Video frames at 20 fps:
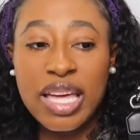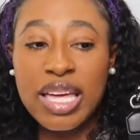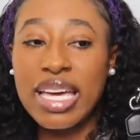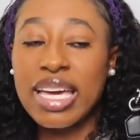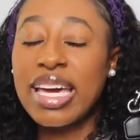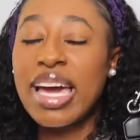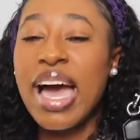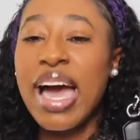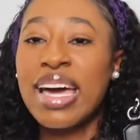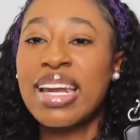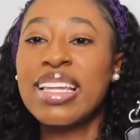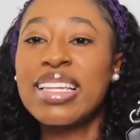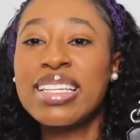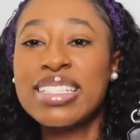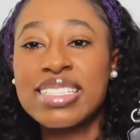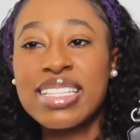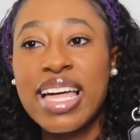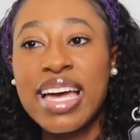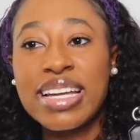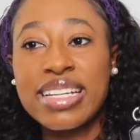It kind of
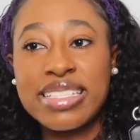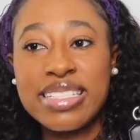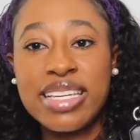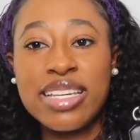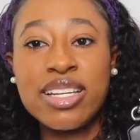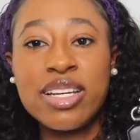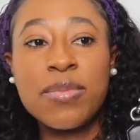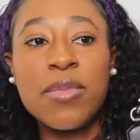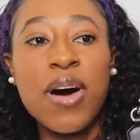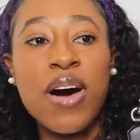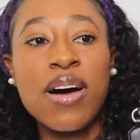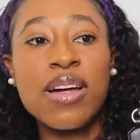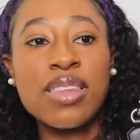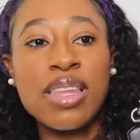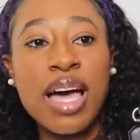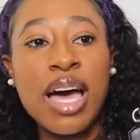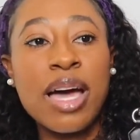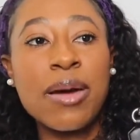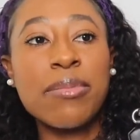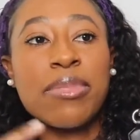looks like denim
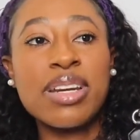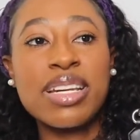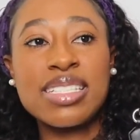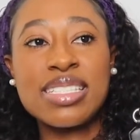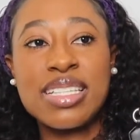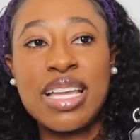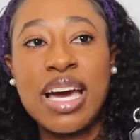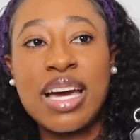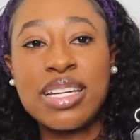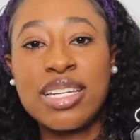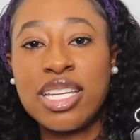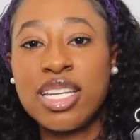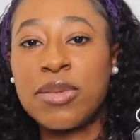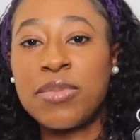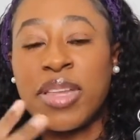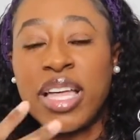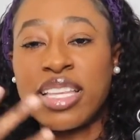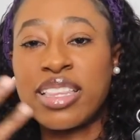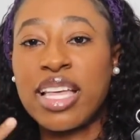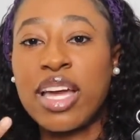online, but it's not denim,
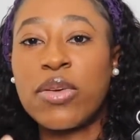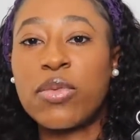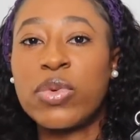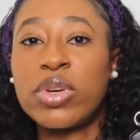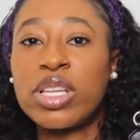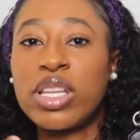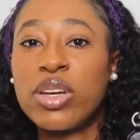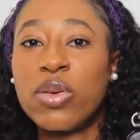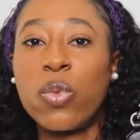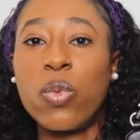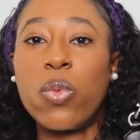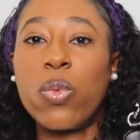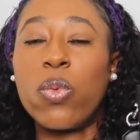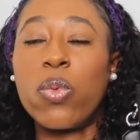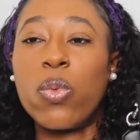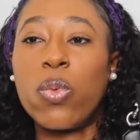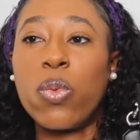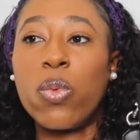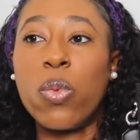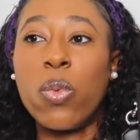like that really
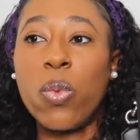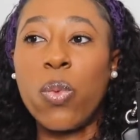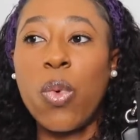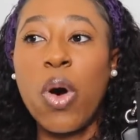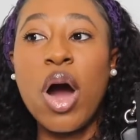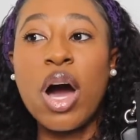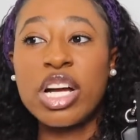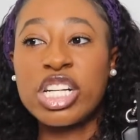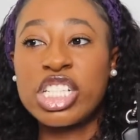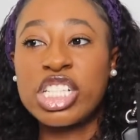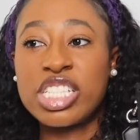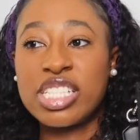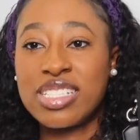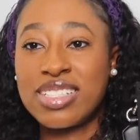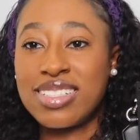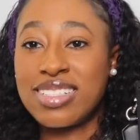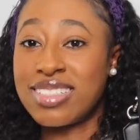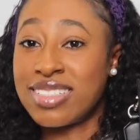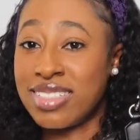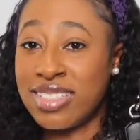washed
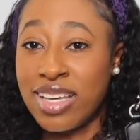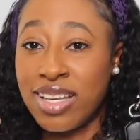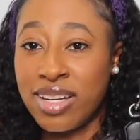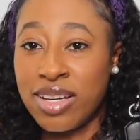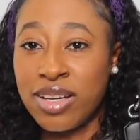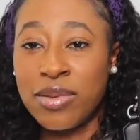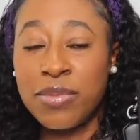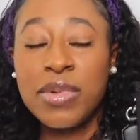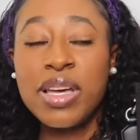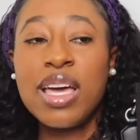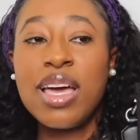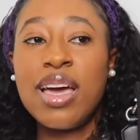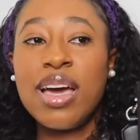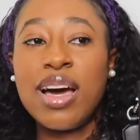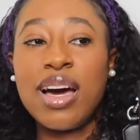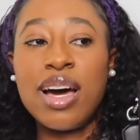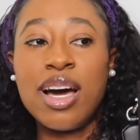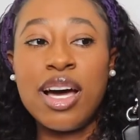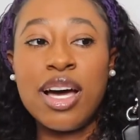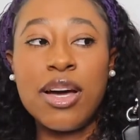denim,
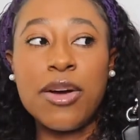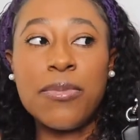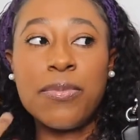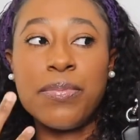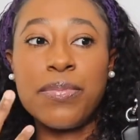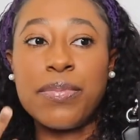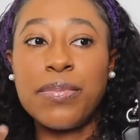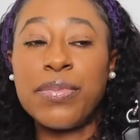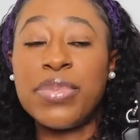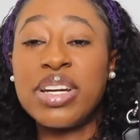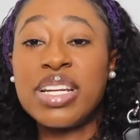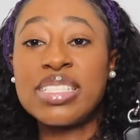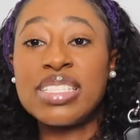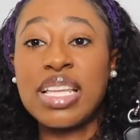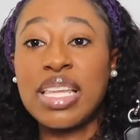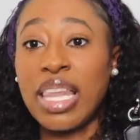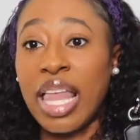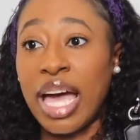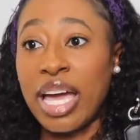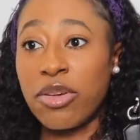but it's a
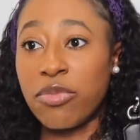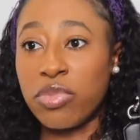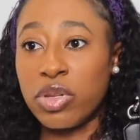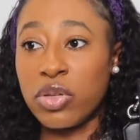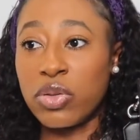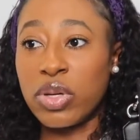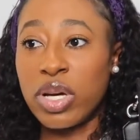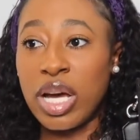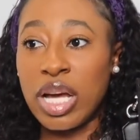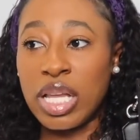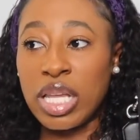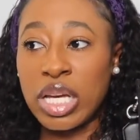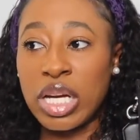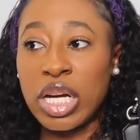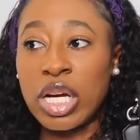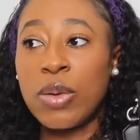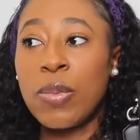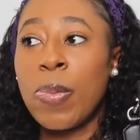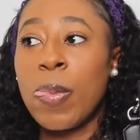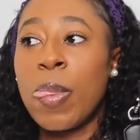light blue
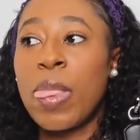color.